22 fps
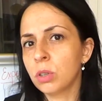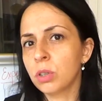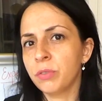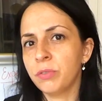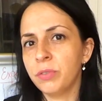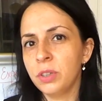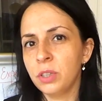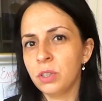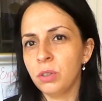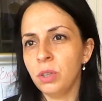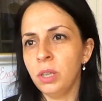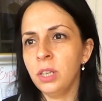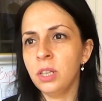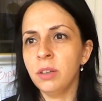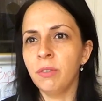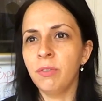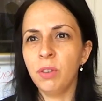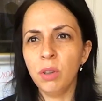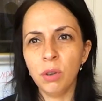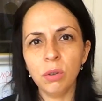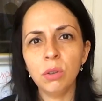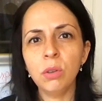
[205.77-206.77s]
sort of
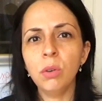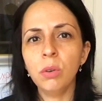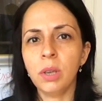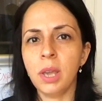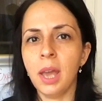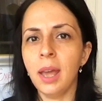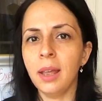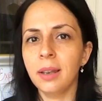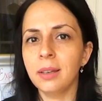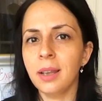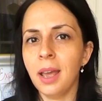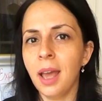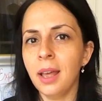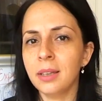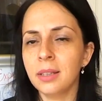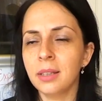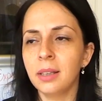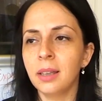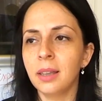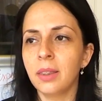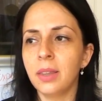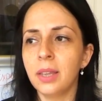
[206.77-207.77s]
intuitive. You can
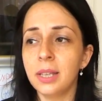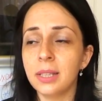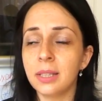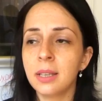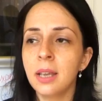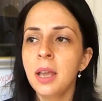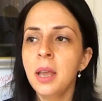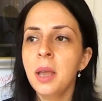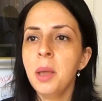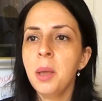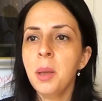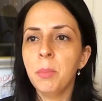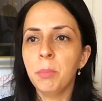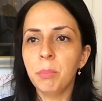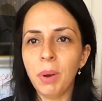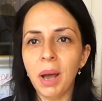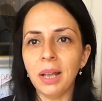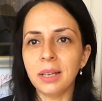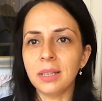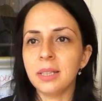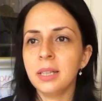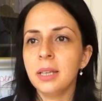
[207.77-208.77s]
handle this.
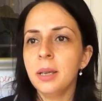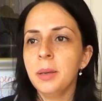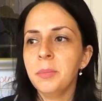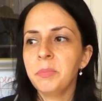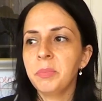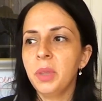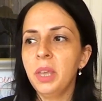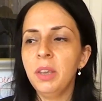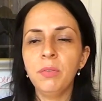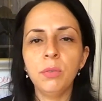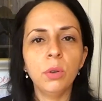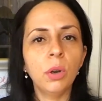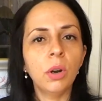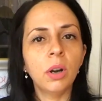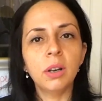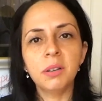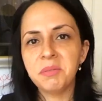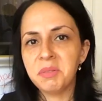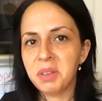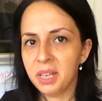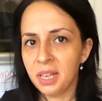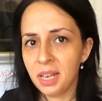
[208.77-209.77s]
But if you're
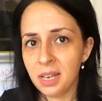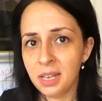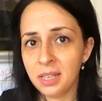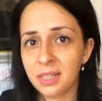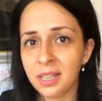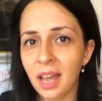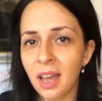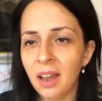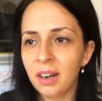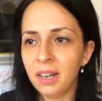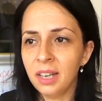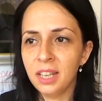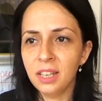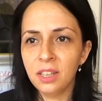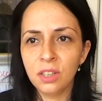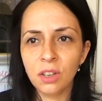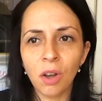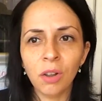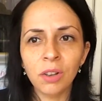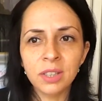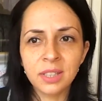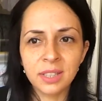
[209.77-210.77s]
an entirely
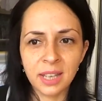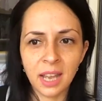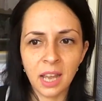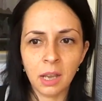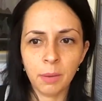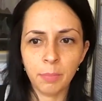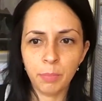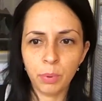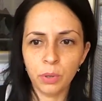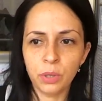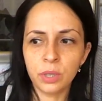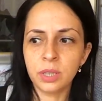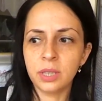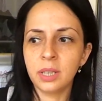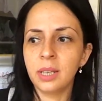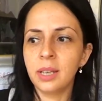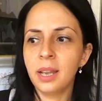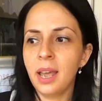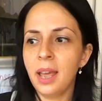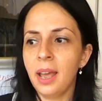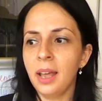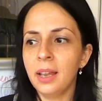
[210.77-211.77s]
non-tech
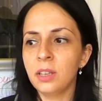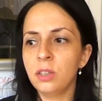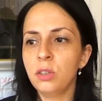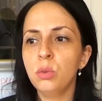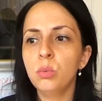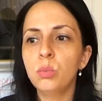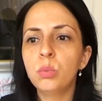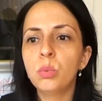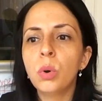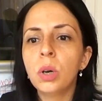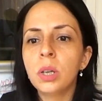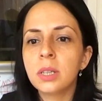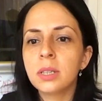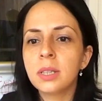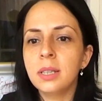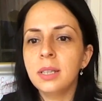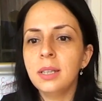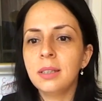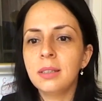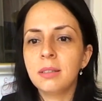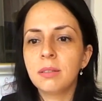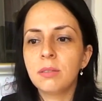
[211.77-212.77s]
person and you
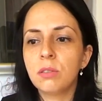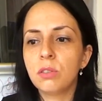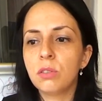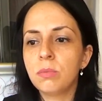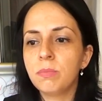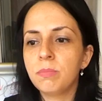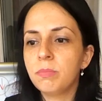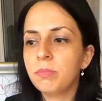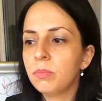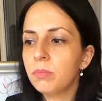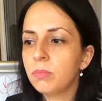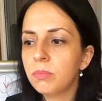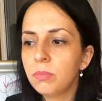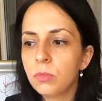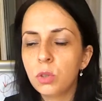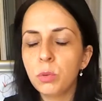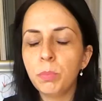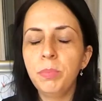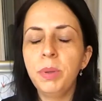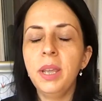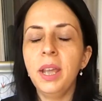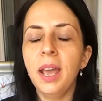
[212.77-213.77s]
want it
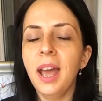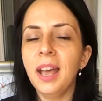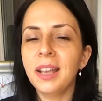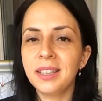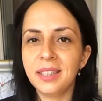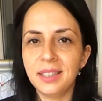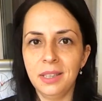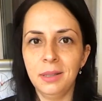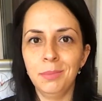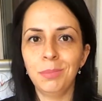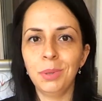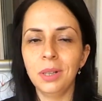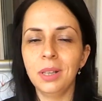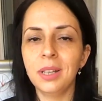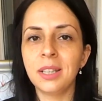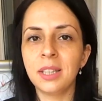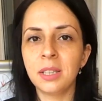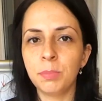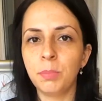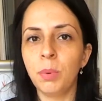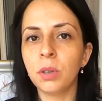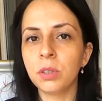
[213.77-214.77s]
to be as simple
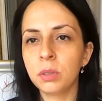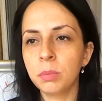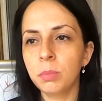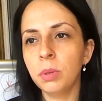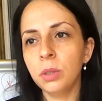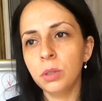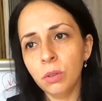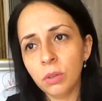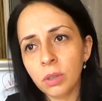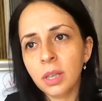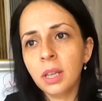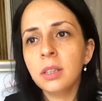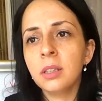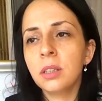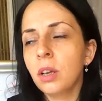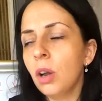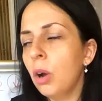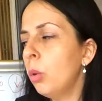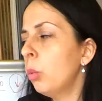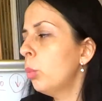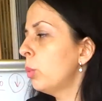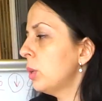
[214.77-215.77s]
as possible, you
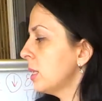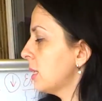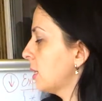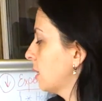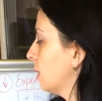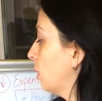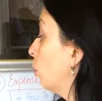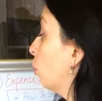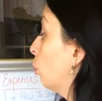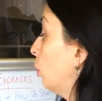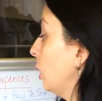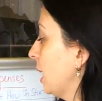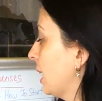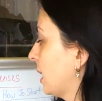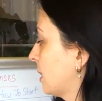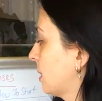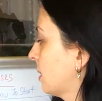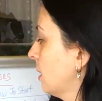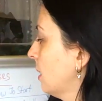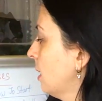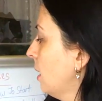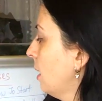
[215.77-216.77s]
can go with
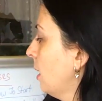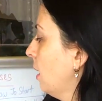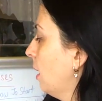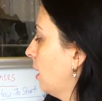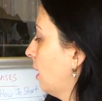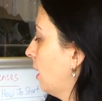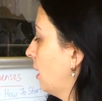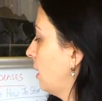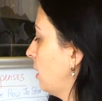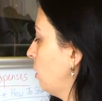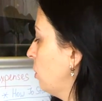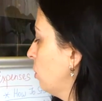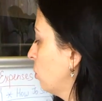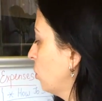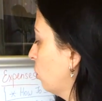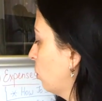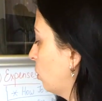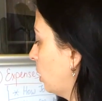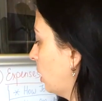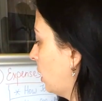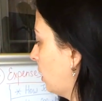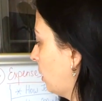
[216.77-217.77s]
Wix, a
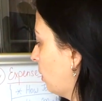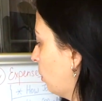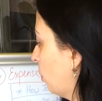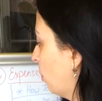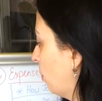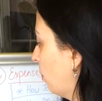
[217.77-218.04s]
new